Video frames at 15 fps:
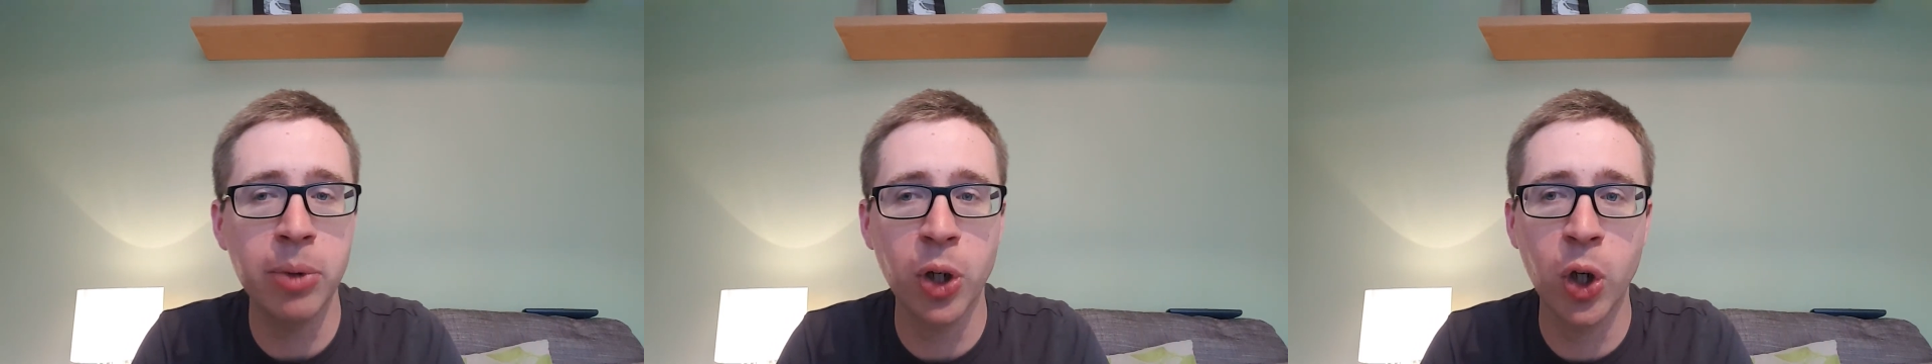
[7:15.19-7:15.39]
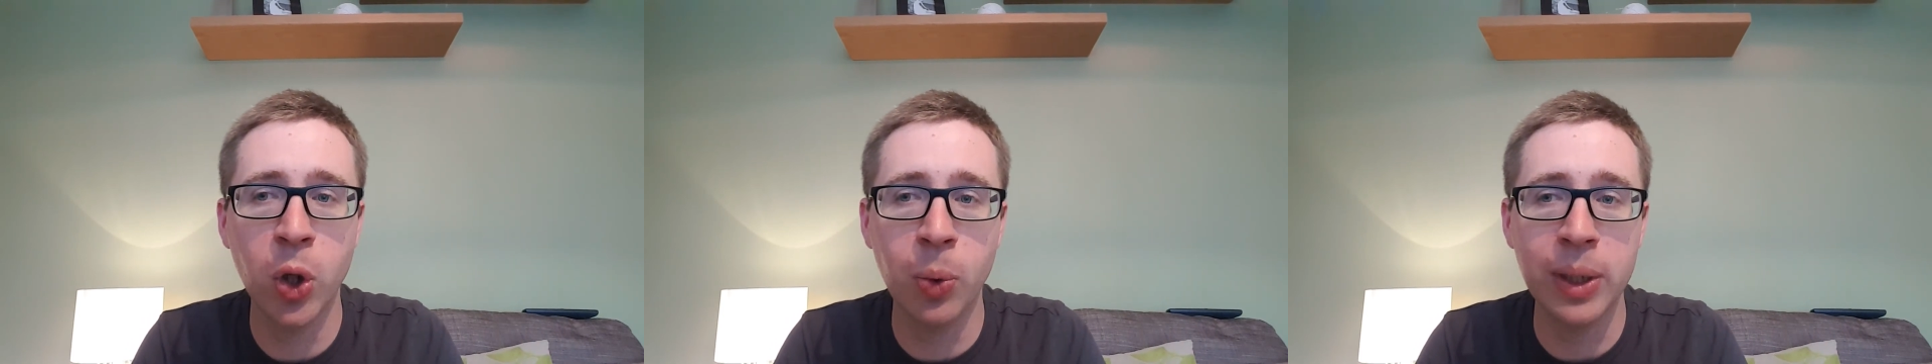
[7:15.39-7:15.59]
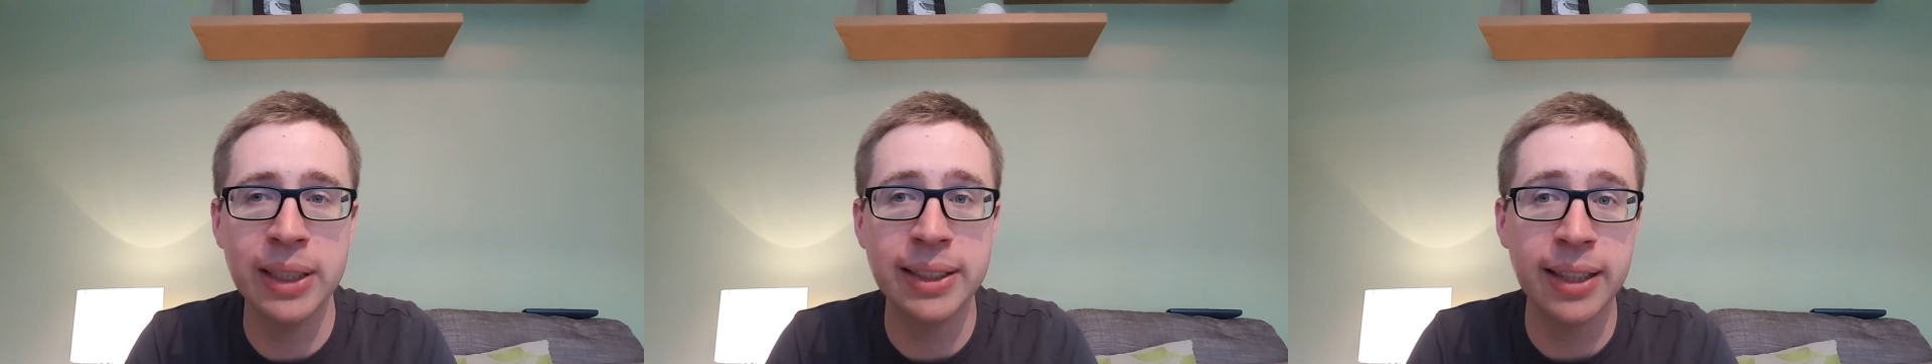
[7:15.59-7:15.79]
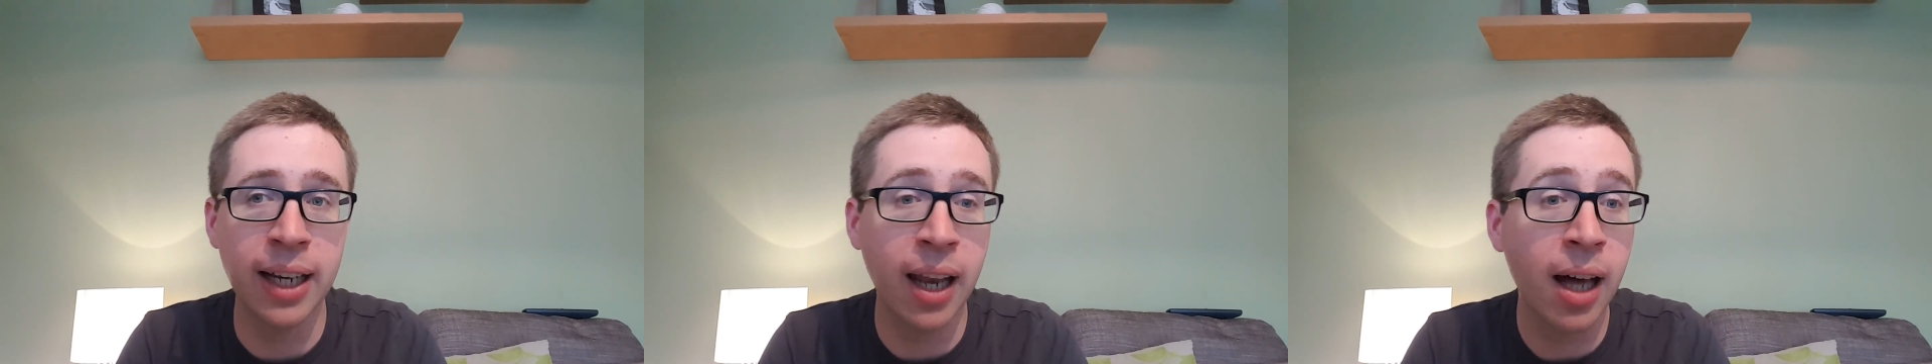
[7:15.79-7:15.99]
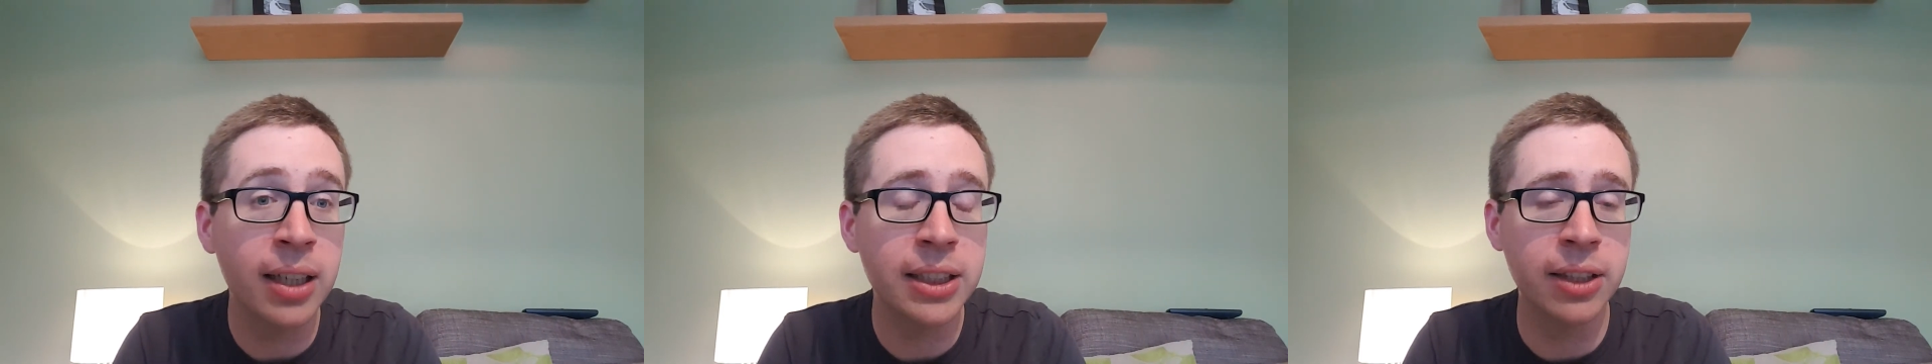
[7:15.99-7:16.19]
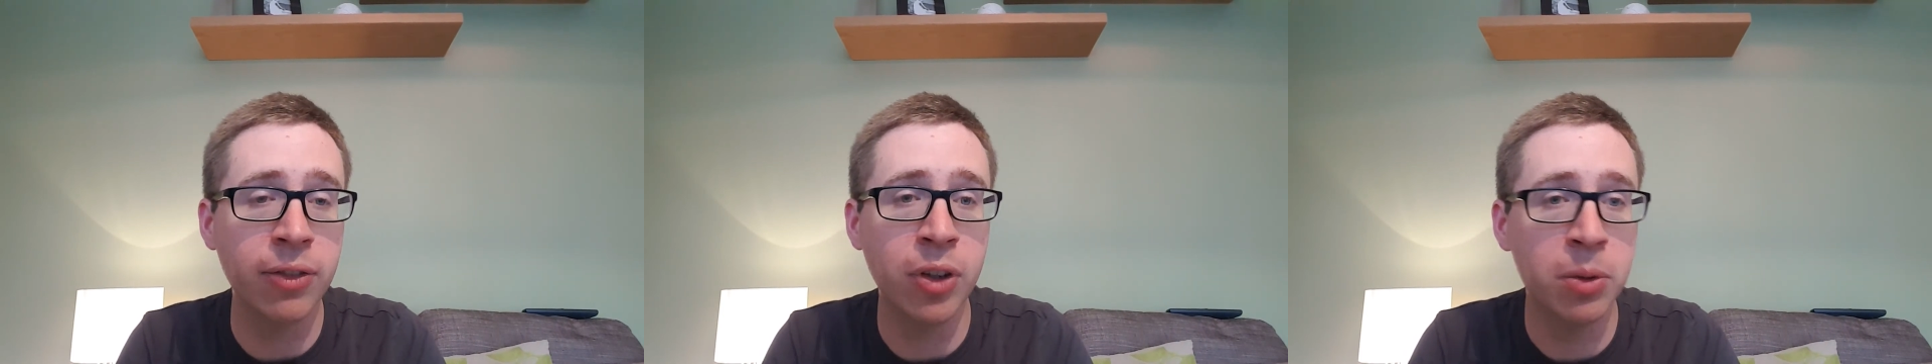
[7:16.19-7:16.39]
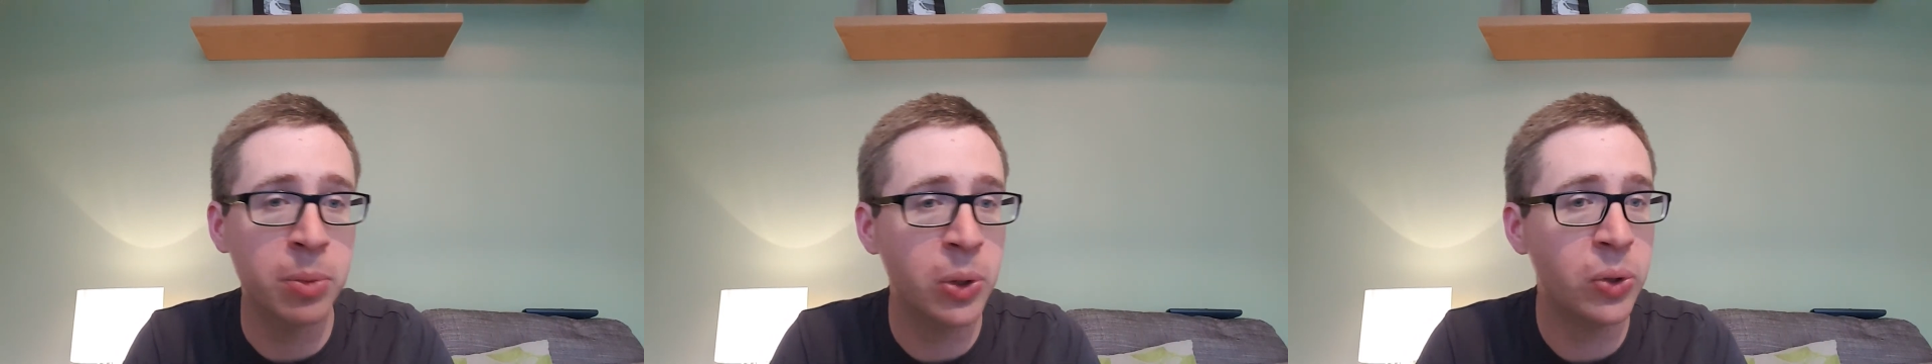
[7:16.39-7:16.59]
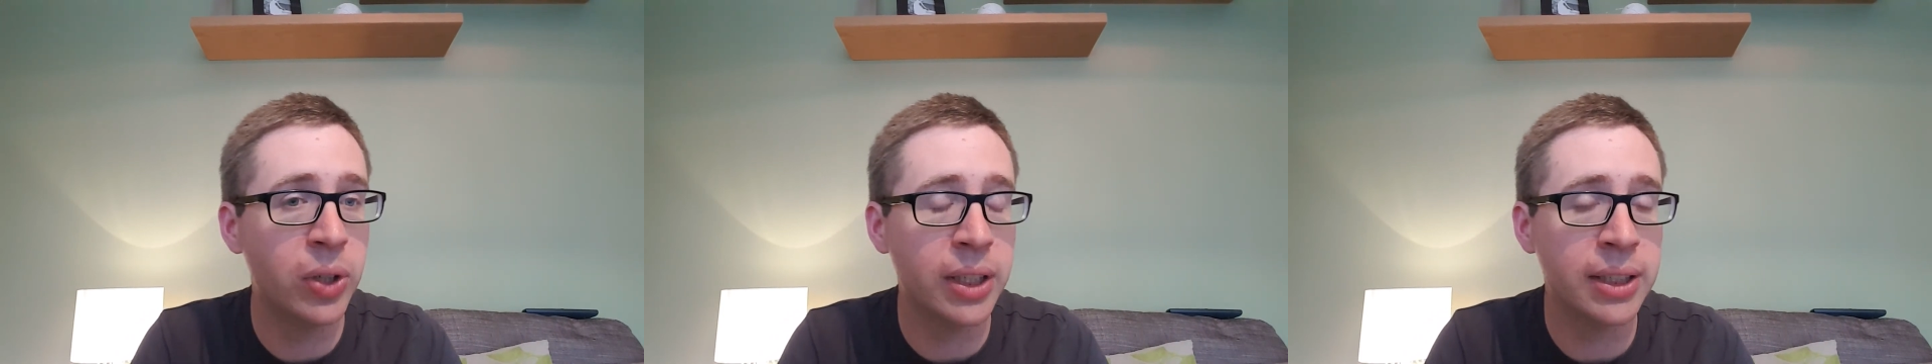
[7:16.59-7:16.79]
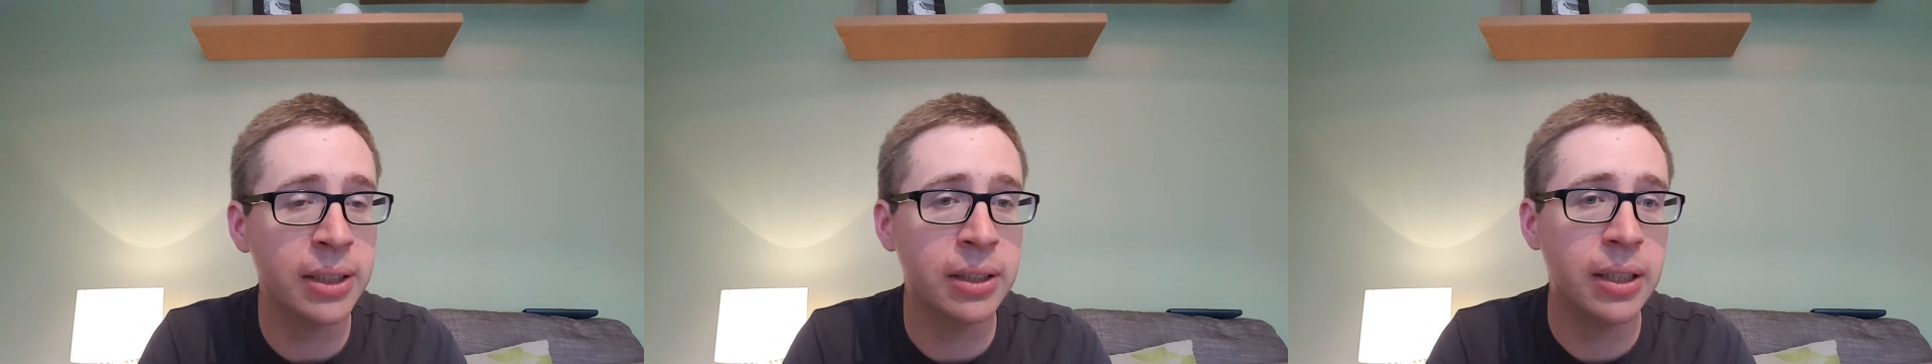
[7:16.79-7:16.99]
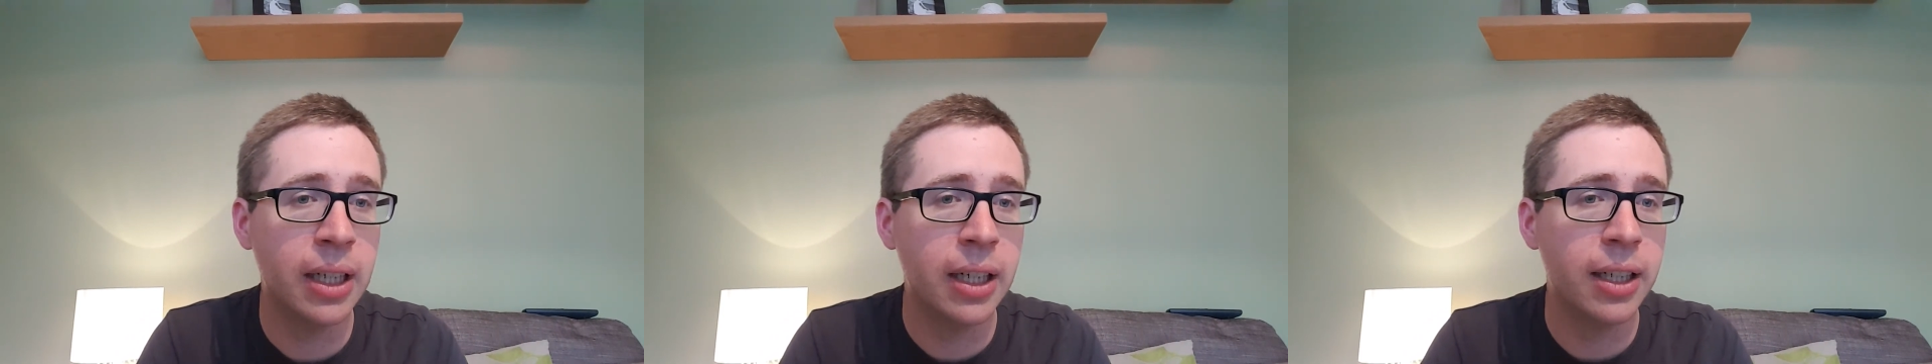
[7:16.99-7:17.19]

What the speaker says: who is the last of them, who doesn't